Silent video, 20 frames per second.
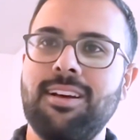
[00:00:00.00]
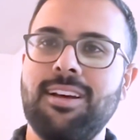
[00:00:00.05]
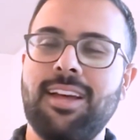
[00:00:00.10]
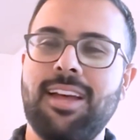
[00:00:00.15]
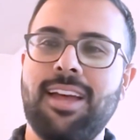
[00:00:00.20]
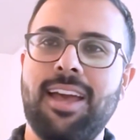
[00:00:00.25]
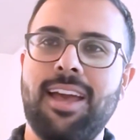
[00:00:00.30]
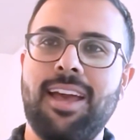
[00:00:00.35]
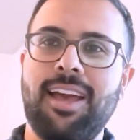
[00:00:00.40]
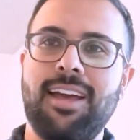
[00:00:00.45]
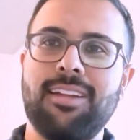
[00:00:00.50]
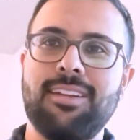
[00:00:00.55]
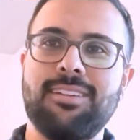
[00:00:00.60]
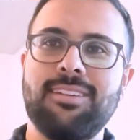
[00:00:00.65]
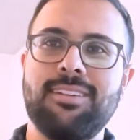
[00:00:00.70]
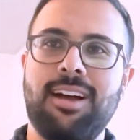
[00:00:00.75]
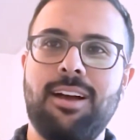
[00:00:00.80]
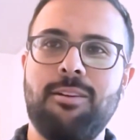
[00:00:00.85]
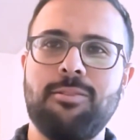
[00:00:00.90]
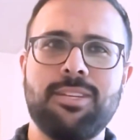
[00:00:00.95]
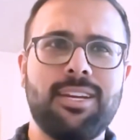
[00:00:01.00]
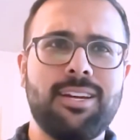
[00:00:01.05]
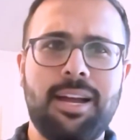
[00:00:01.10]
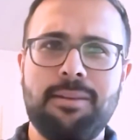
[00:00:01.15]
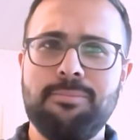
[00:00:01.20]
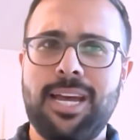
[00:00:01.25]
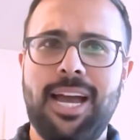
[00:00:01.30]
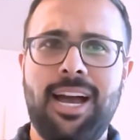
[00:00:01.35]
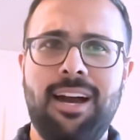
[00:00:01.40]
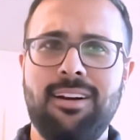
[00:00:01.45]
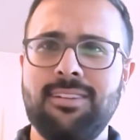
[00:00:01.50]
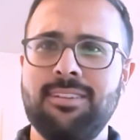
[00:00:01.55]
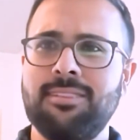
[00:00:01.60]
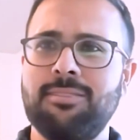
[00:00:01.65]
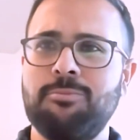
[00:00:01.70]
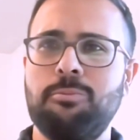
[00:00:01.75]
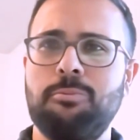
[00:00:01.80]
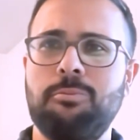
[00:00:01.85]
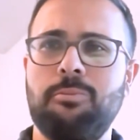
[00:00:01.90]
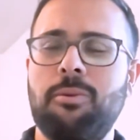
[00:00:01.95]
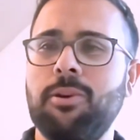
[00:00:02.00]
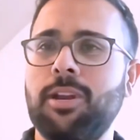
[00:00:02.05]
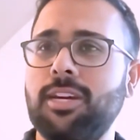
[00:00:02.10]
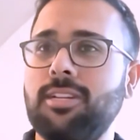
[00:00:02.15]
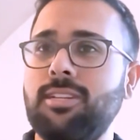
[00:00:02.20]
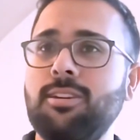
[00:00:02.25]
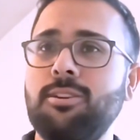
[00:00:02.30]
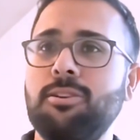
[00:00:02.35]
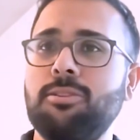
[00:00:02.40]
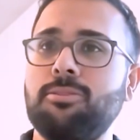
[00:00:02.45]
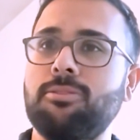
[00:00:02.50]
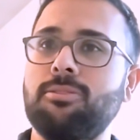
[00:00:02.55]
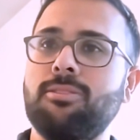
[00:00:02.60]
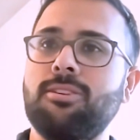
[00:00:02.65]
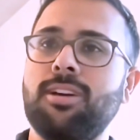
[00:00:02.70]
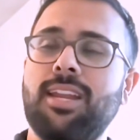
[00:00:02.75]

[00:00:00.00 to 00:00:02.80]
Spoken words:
And I was like, I'm down. What would I do?